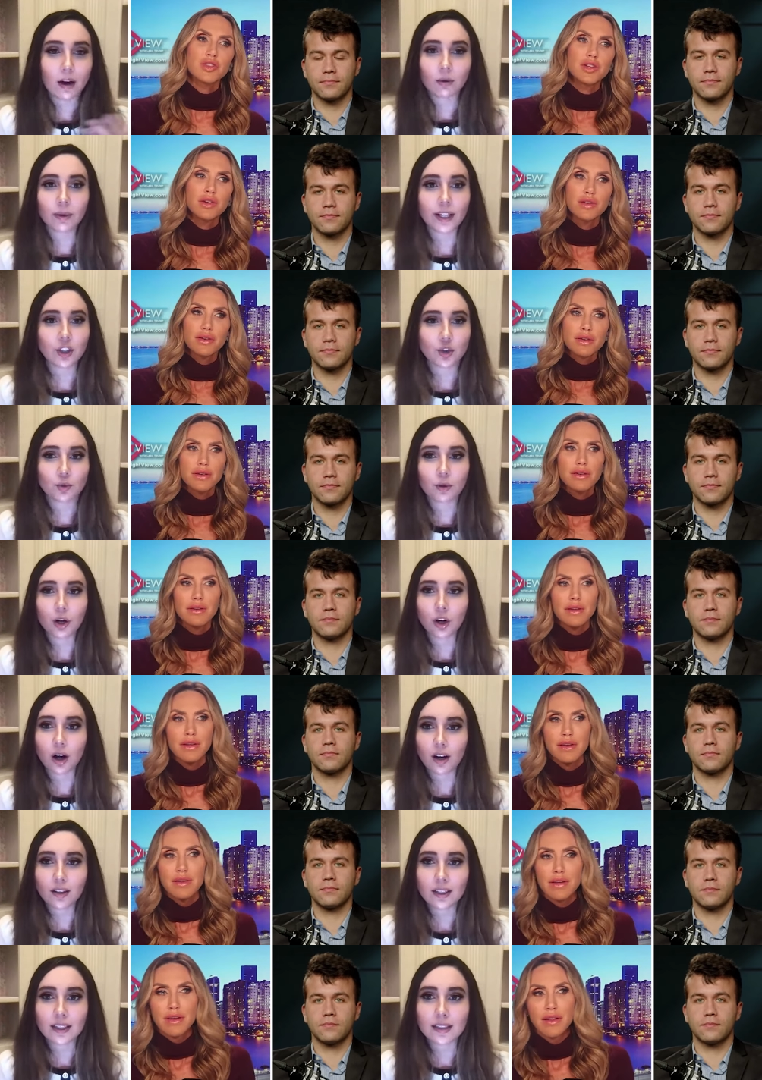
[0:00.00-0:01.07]
Speaker 1: outraged
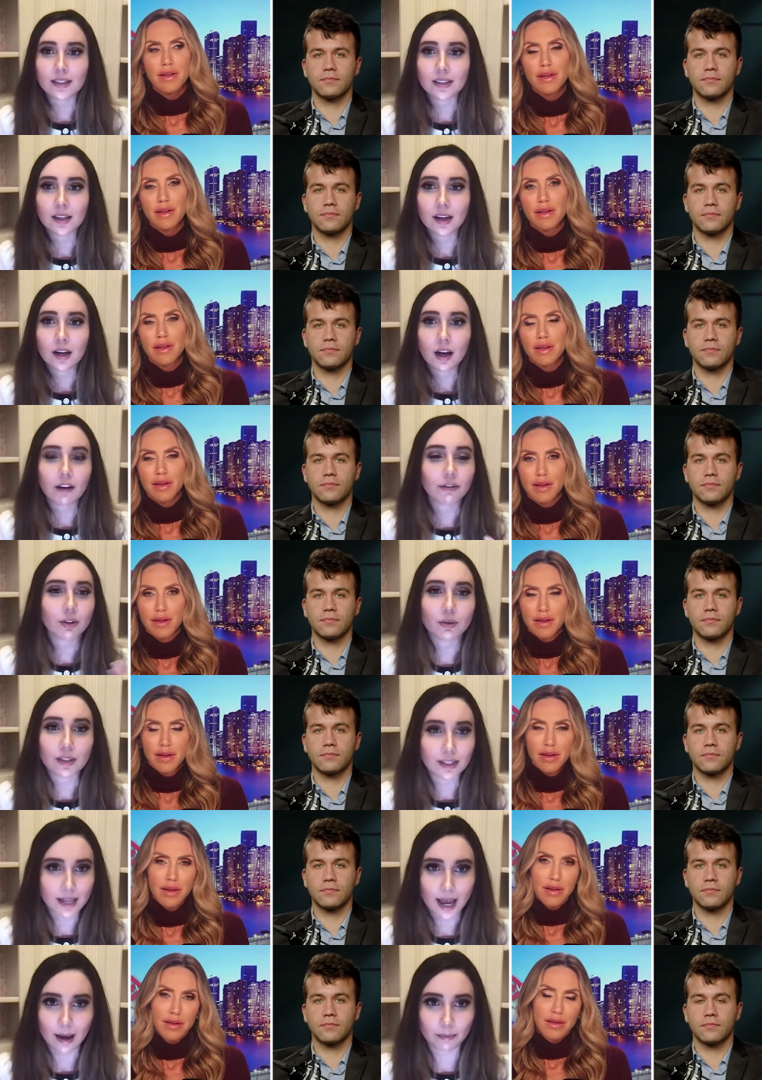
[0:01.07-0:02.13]
regardless of who
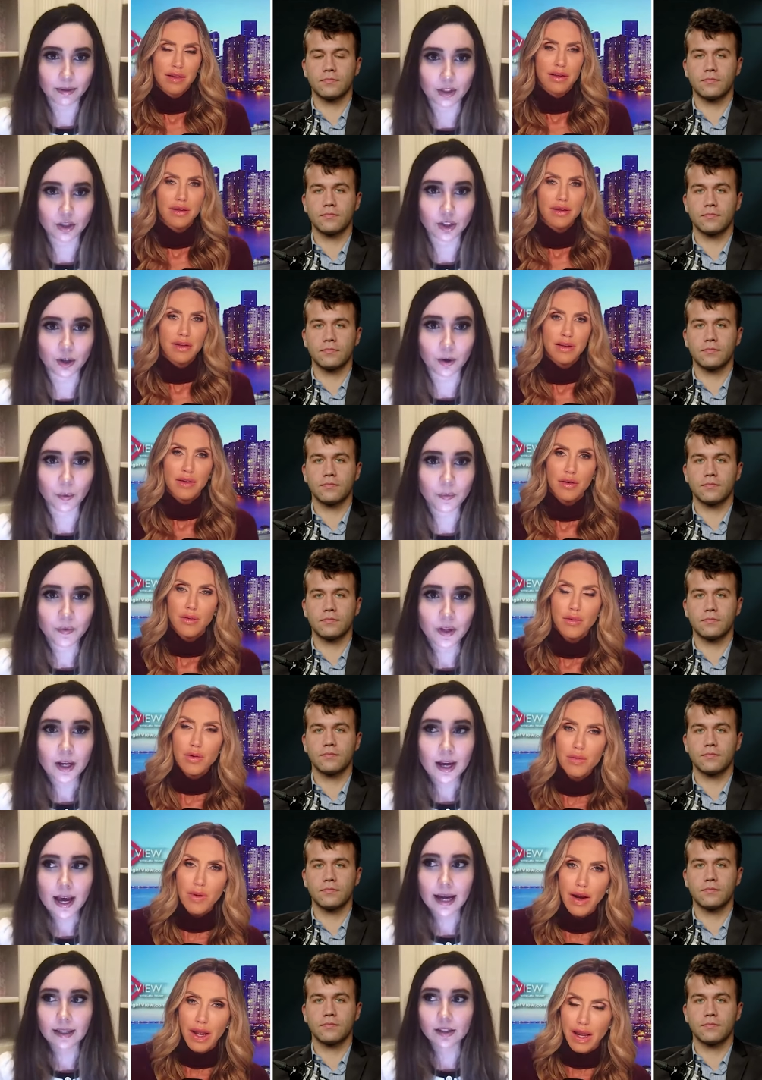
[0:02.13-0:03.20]
this happened to.
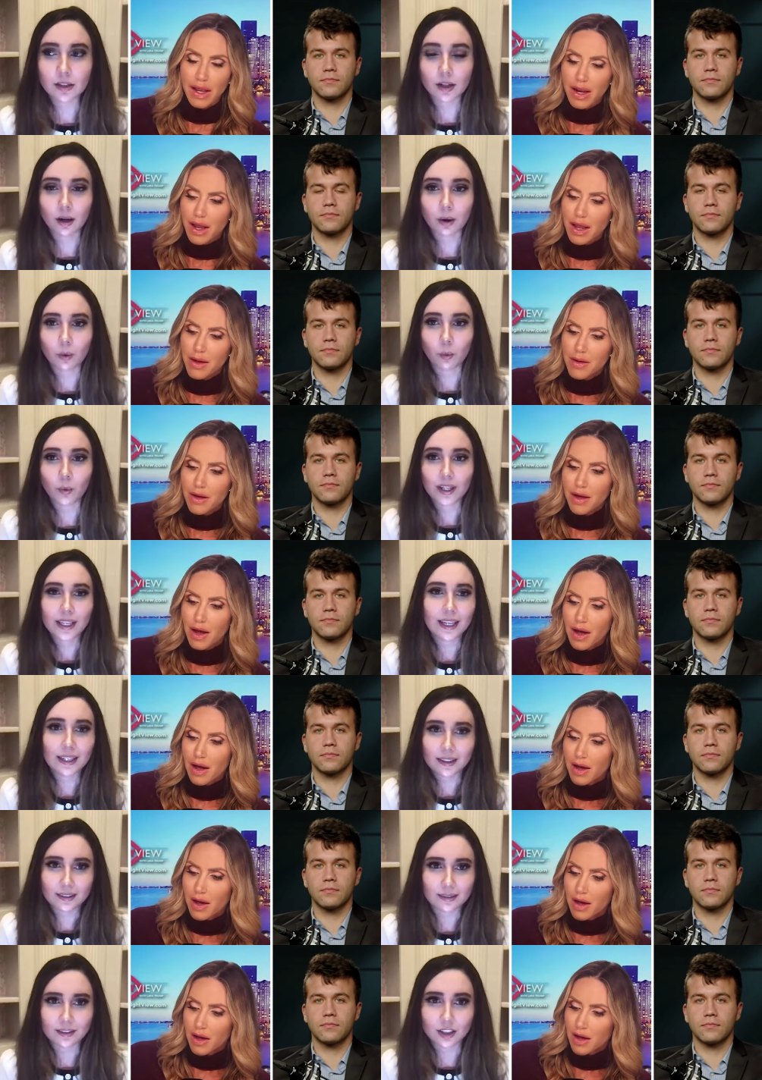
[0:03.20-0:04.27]
Well, right. And so we
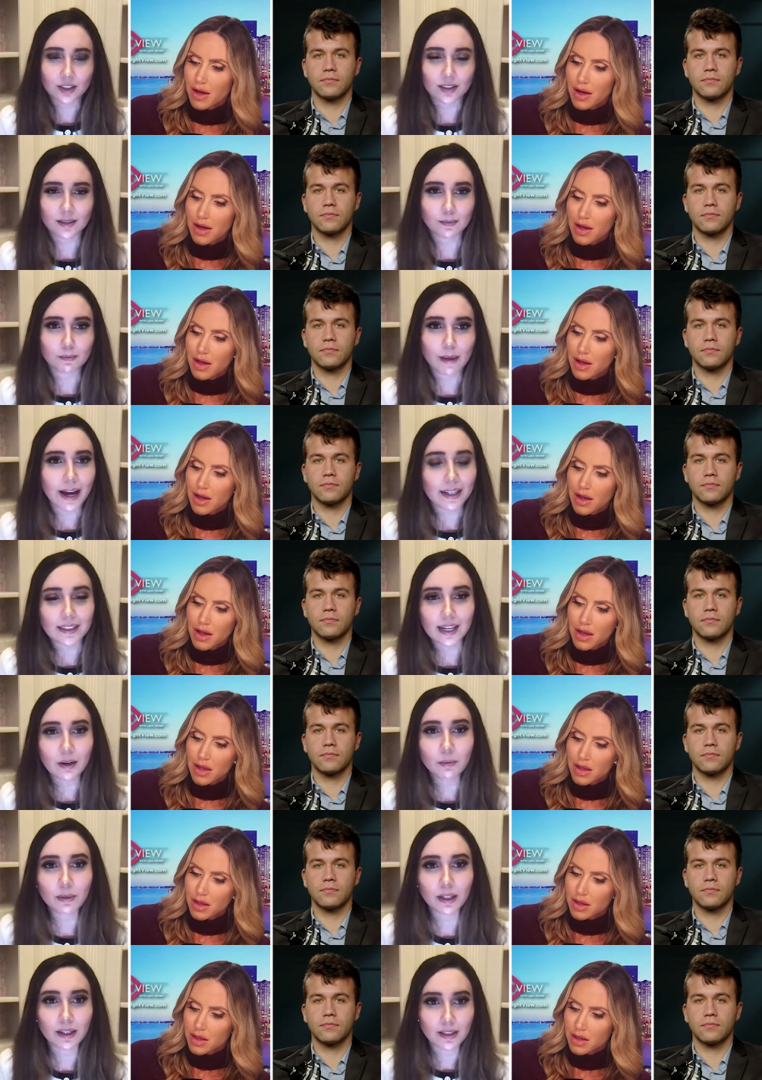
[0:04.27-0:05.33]
can't just back
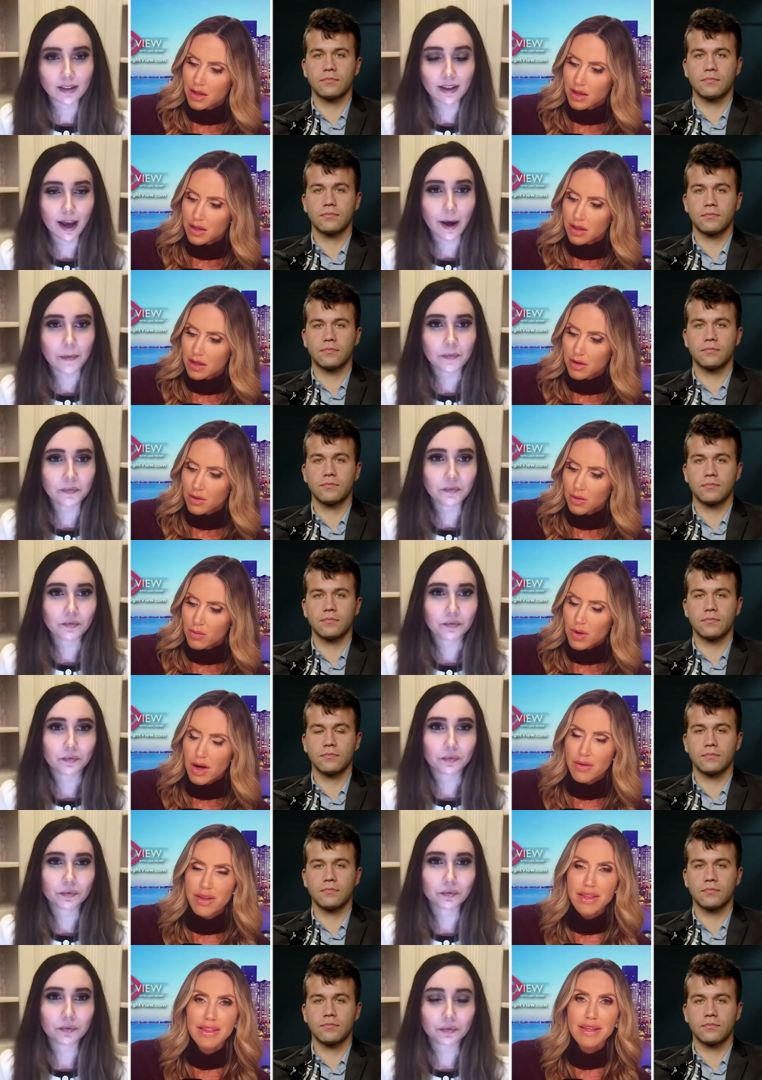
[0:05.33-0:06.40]
down because of that.
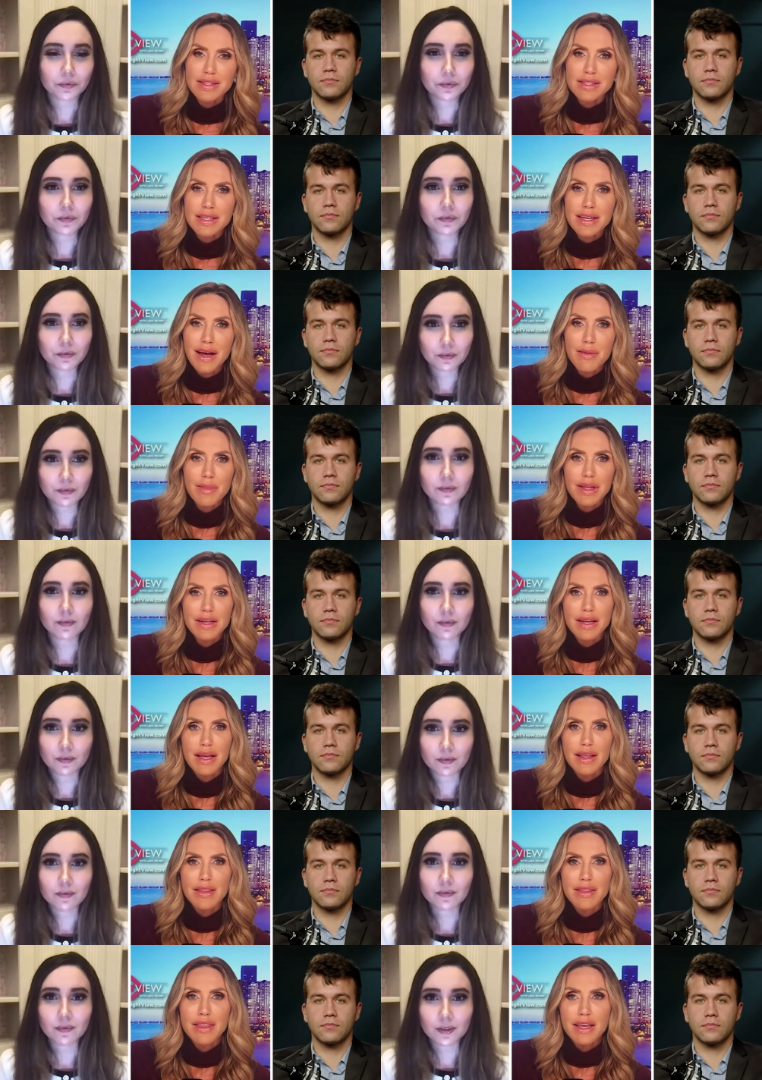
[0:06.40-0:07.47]
Speaker 2: Well, and this is, I mean,
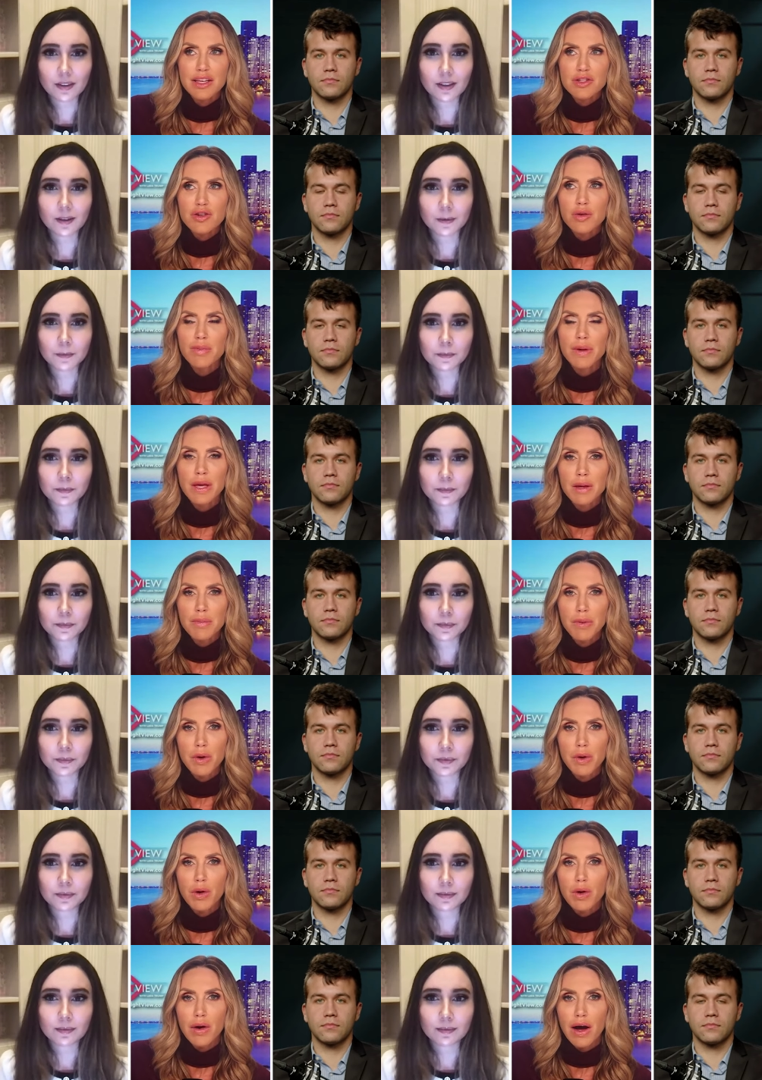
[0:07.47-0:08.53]
these are
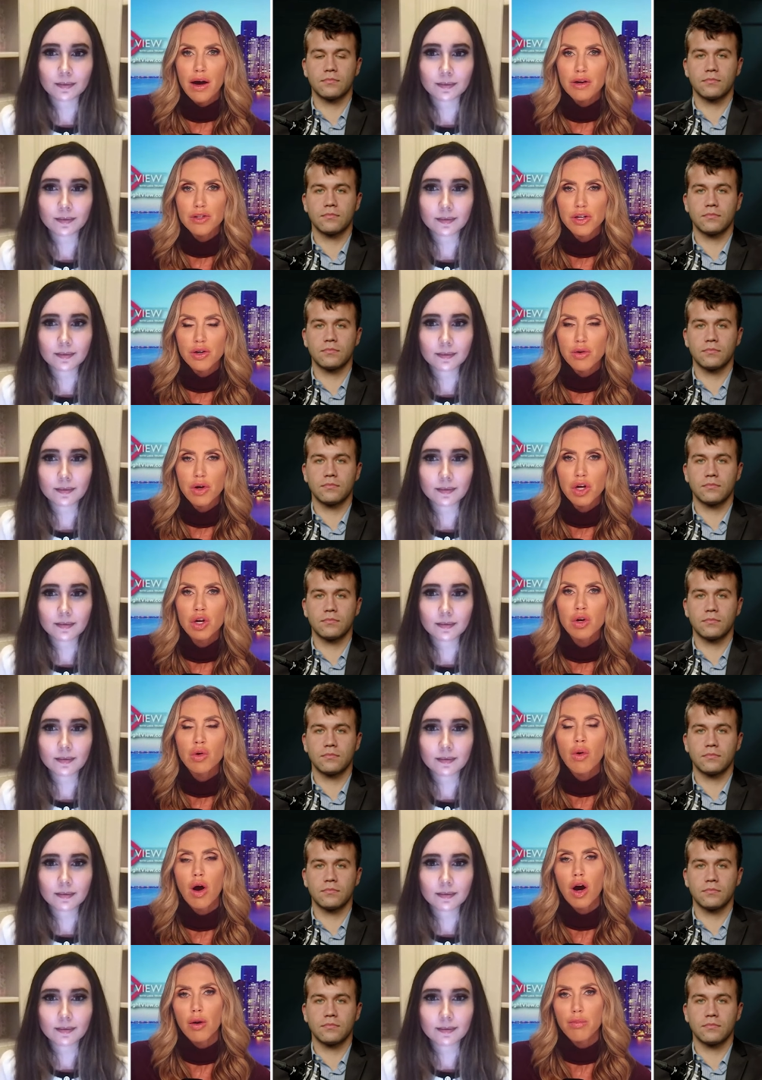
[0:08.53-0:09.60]
people, Aldo,
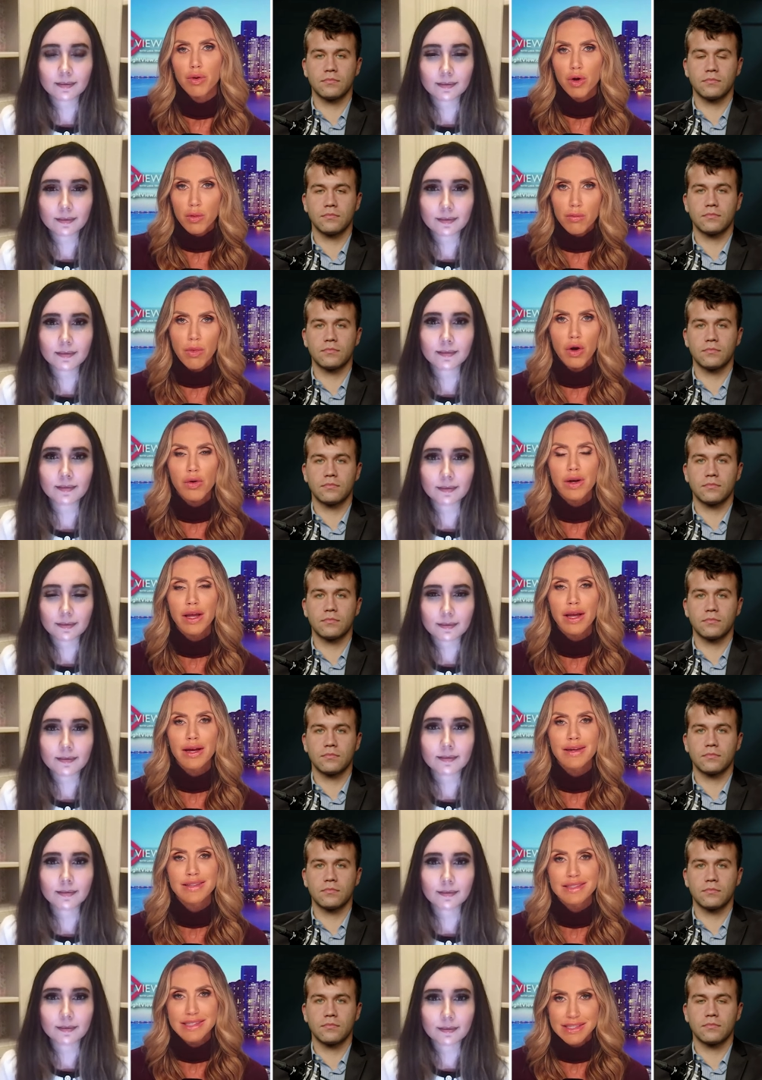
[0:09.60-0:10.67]
who are
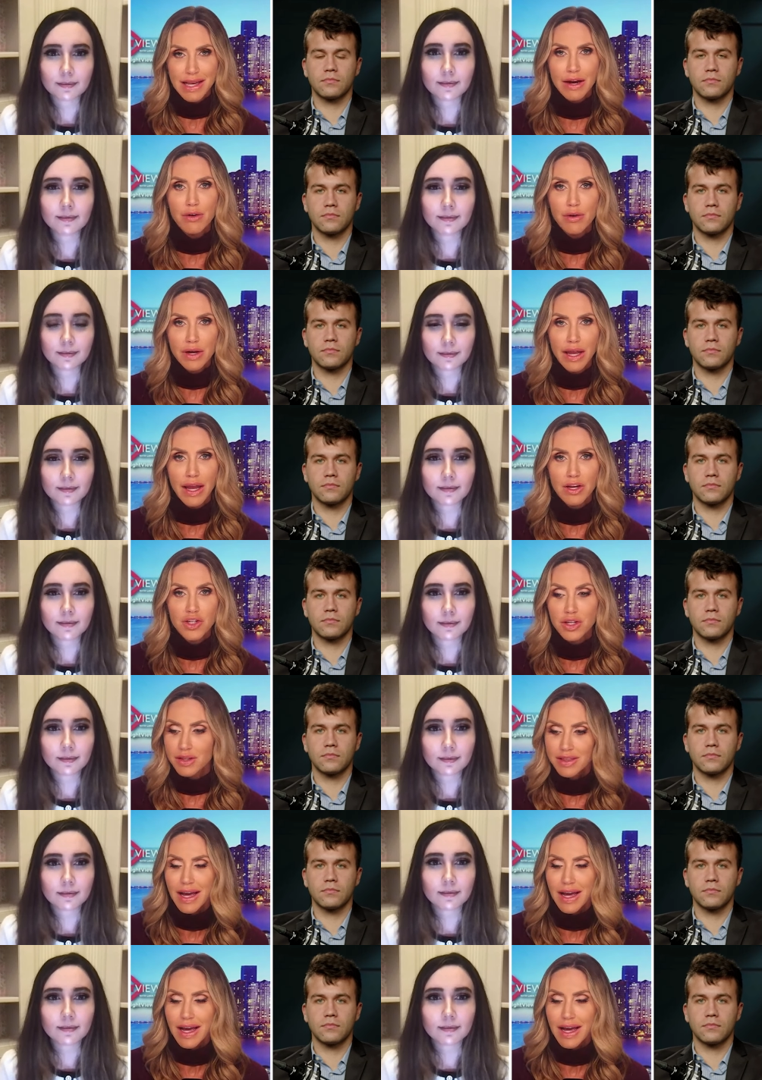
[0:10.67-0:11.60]
promoting segregation.